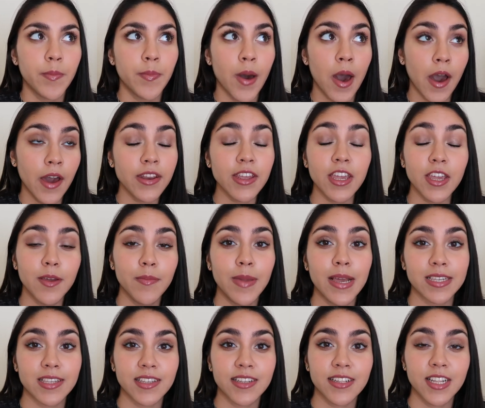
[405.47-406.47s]
putty
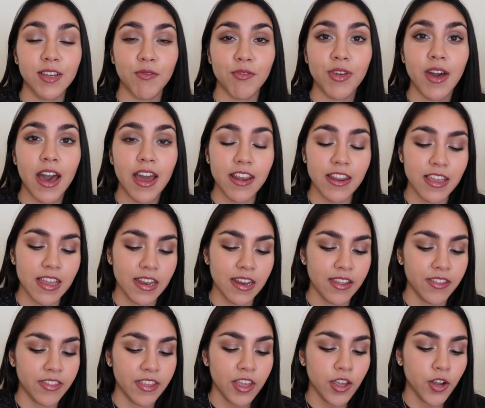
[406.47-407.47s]
basically with honey in
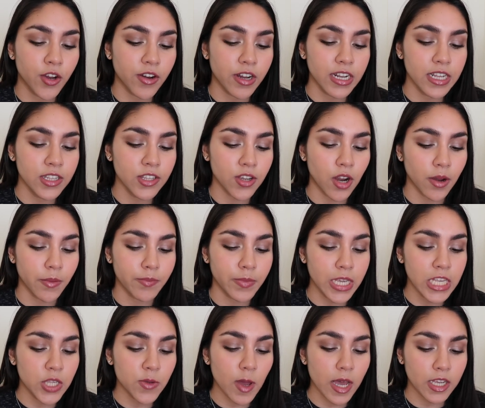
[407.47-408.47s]
it. The ingredients are
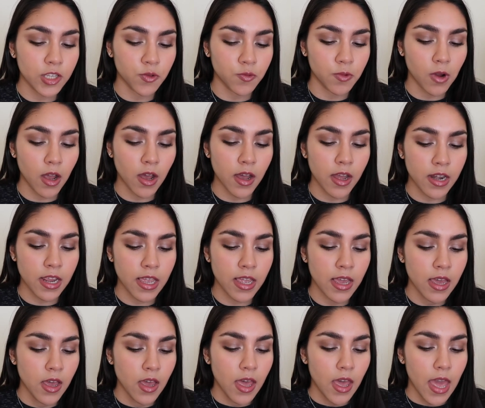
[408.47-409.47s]
beeswax, raw
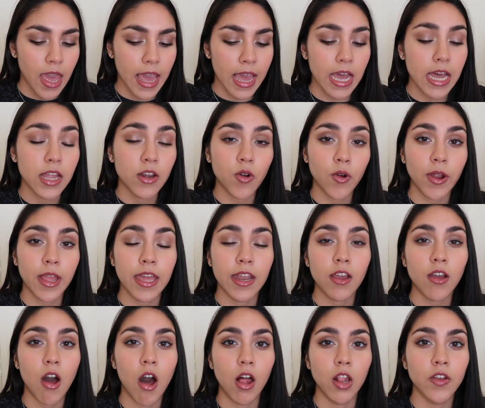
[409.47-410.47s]
honey, and
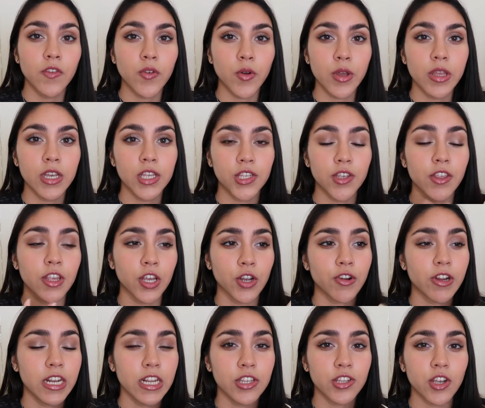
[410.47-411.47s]
organic olive oil, so the
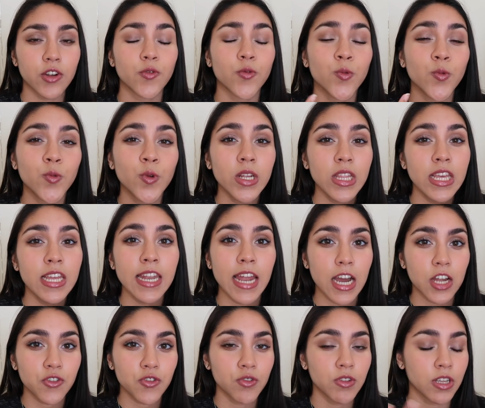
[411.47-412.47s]
ingredients are really
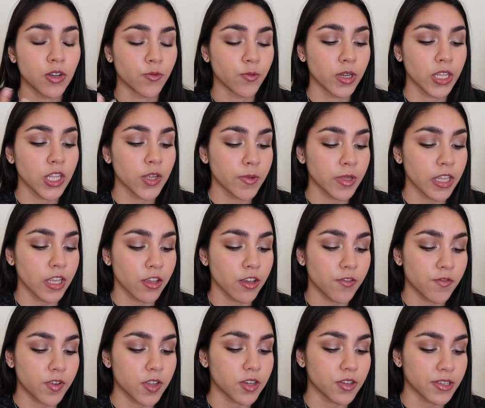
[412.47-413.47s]
natural and really, really
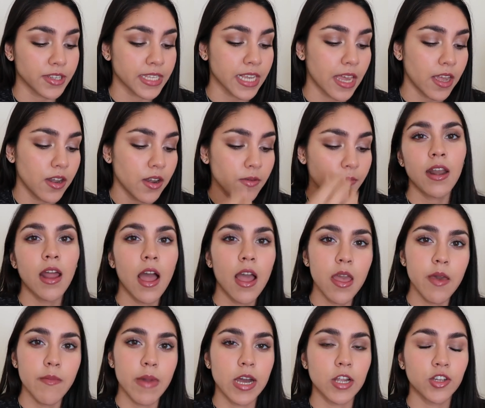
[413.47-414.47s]
good for your skin. And I
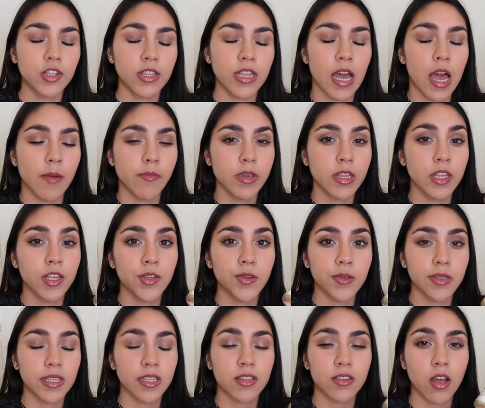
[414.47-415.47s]
imagine that I'm gonna
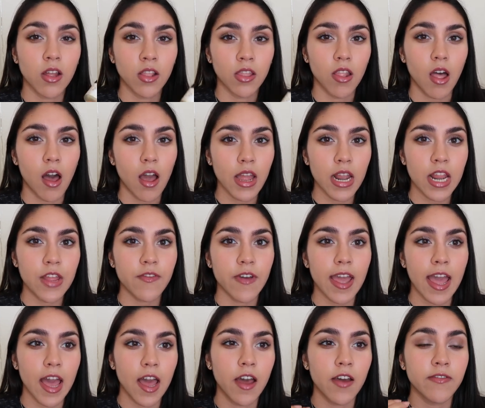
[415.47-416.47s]
use this a lot if I
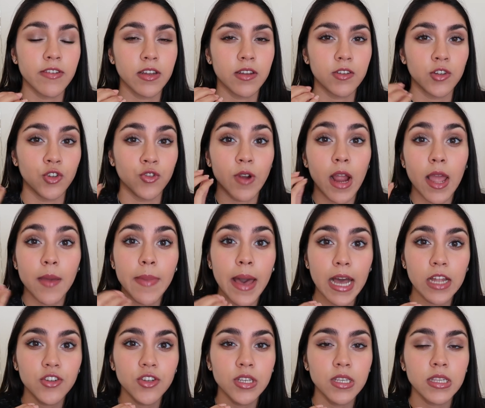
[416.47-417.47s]
have dry
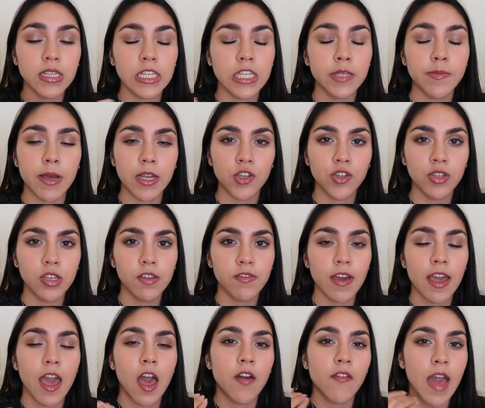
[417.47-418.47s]
patches, especially if
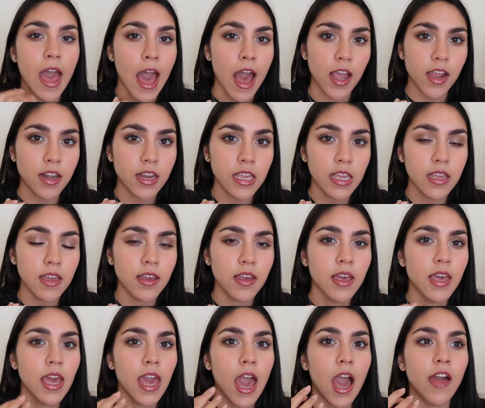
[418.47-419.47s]
I have acne
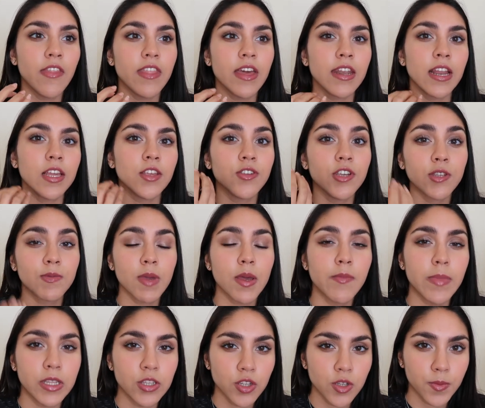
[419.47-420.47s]
and then I use my
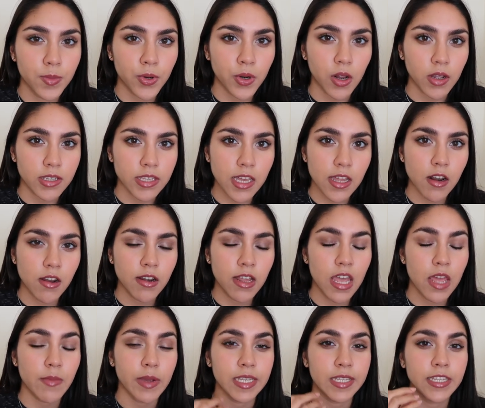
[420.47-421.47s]
benzoyl peroxide on it
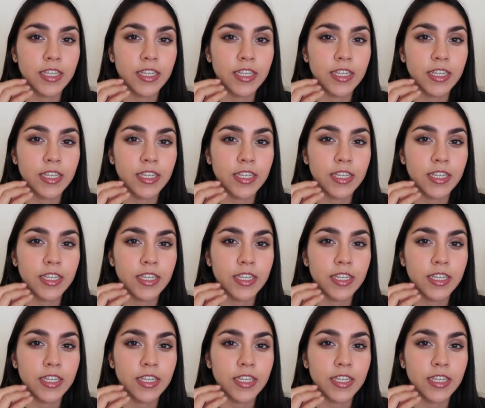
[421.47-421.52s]
and my